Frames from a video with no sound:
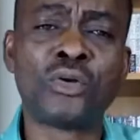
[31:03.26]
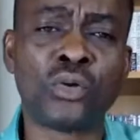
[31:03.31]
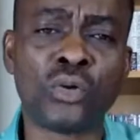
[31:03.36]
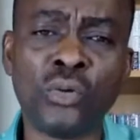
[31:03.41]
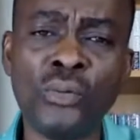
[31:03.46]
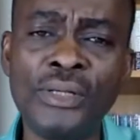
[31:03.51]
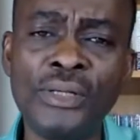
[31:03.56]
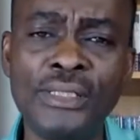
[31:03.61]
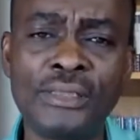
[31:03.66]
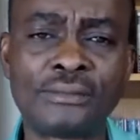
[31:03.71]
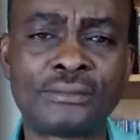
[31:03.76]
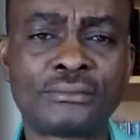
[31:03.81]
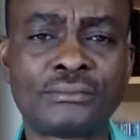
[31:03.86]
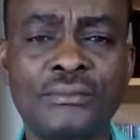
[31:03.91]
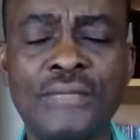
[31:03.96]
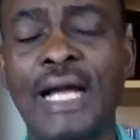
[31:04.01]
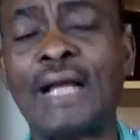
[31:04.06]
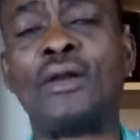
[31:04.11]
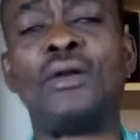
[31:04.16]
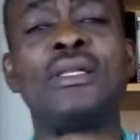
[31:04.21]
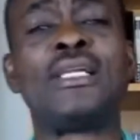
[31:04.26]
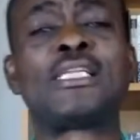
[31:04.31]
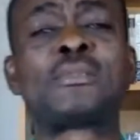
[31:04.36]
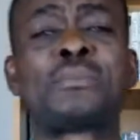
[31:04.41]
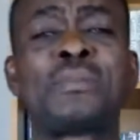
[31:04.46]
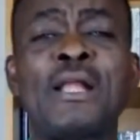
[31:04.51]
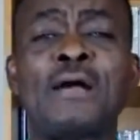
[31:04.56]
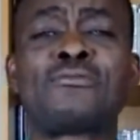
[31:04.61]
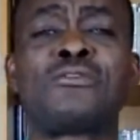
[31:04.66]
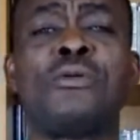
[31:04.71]
growing. And on this
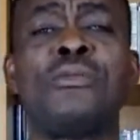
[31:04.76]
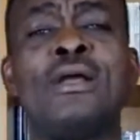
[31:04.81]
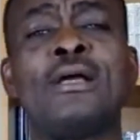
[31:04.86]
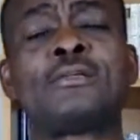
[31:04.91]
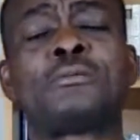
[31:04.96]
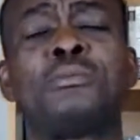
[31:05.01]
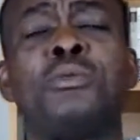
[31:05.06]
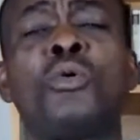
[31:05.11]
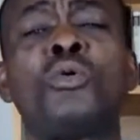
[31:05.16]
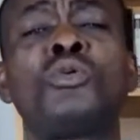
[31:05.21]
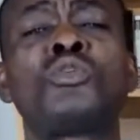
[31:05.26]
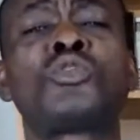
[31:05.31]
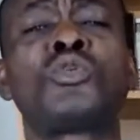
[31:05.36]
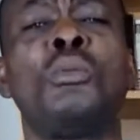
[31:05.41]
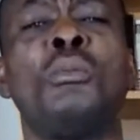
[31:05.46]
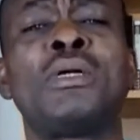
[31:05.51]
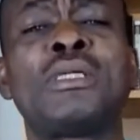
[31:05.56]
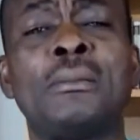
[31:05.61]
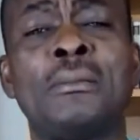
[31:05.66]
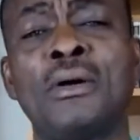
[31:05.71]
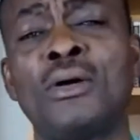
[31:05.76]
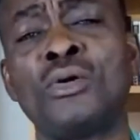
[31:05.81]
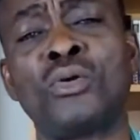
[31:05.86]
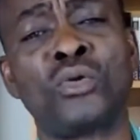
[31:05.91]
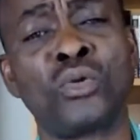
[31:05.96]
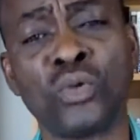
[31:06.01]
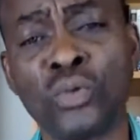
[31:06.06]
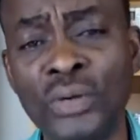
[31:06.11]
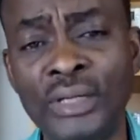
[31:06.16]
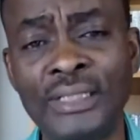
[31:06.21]
platform, we have spoken so much about
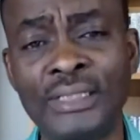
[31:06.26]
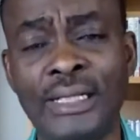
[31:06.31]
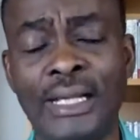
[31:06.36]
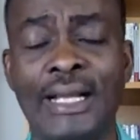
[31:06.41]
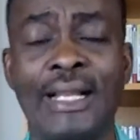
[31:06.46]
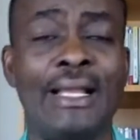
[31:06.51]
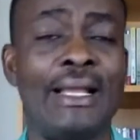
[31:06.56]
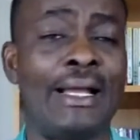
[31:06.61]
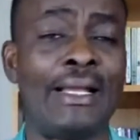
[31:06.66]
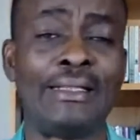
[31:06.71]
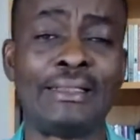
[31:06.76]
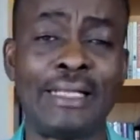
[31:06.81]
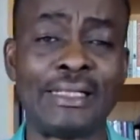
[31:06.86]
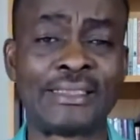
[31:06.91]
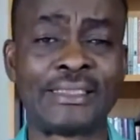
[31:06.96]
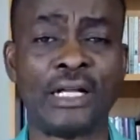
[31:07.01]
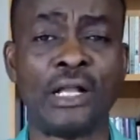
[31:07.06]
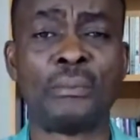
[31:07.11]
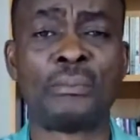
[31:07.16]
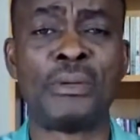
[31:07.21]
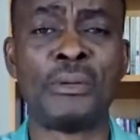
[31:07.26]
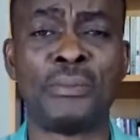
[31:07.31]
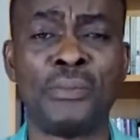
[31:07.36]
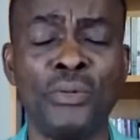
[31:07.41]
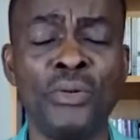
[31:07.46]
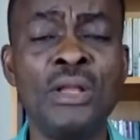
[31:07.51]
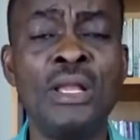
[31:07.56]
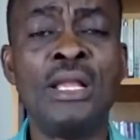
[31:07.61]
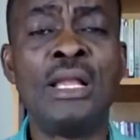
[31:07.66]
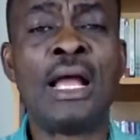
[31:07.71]
growing. And I tell
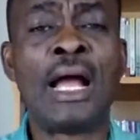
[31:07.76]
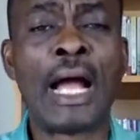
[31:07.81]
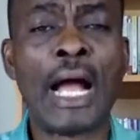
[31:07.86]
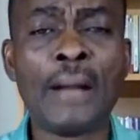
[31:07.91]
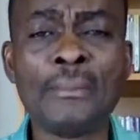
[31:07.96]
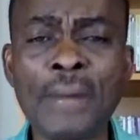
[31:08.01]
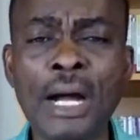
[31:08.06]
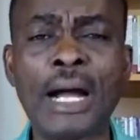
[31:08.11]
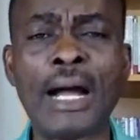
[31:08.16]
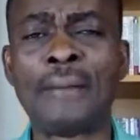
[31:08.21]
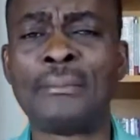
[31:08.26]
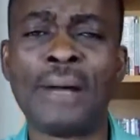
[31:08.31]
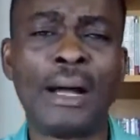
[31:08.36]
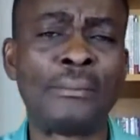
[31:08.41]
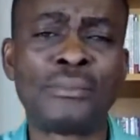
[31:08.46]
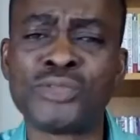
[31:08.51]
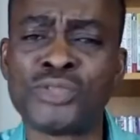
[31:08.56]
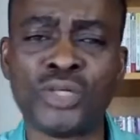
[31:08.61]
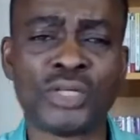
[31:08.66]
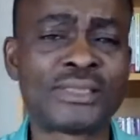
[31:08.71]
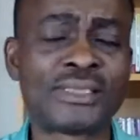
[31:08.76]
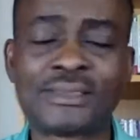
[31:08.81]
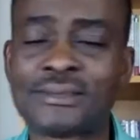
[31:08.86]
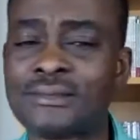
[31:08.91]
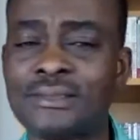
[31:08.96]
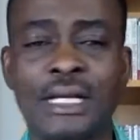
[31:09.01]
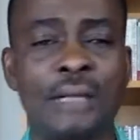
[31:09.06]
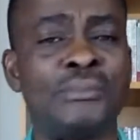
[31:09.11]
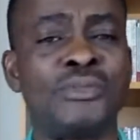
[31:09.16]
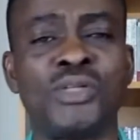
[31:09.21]
people, I'm
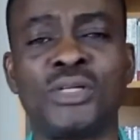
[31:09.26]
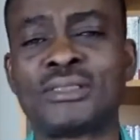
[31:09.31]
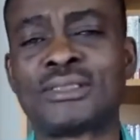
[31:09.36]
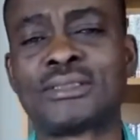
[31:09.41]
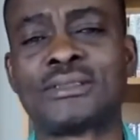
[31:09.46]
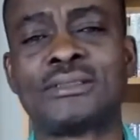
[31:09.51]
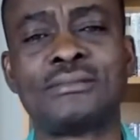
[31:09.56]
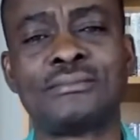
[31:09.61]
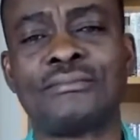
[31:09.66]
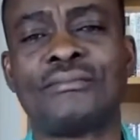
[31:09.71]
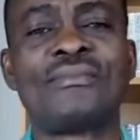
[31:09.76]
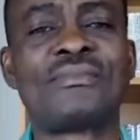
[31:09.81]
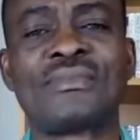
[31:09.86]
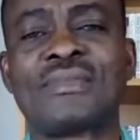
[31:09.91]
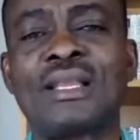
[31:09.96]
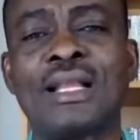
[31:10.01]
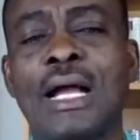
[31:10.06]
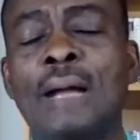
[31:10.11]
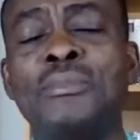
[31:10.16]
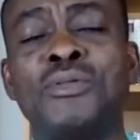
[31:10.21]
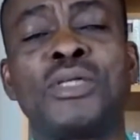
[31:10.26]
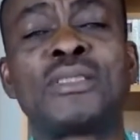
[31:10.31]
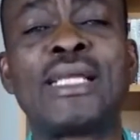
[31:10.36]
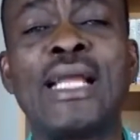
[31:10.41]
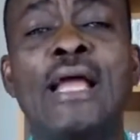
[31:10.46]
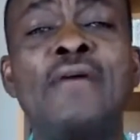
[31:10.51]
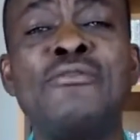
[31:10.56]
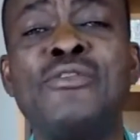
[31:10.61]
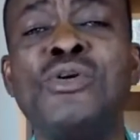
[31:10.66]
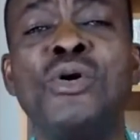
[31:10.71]
just
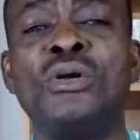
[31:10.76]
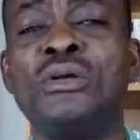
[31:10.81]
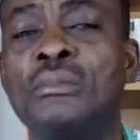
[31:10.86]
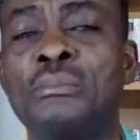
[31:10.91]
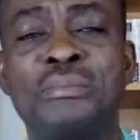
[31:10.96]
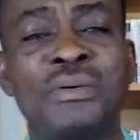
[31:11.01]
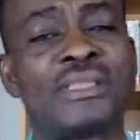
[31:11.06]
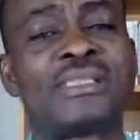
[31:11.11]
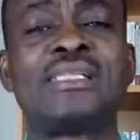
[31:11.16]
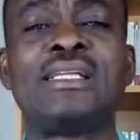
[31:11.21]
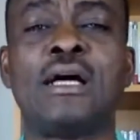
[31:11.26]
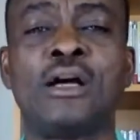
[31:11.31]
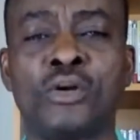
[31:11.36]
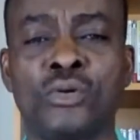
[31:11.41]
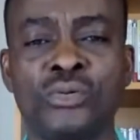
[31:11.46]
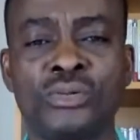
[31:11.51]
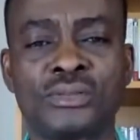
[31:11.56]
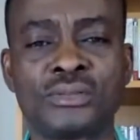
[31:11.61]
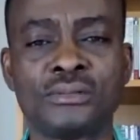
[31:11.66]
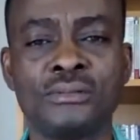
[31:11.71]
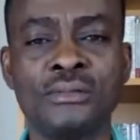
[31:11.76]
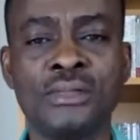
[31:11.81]
heavy on personal growth.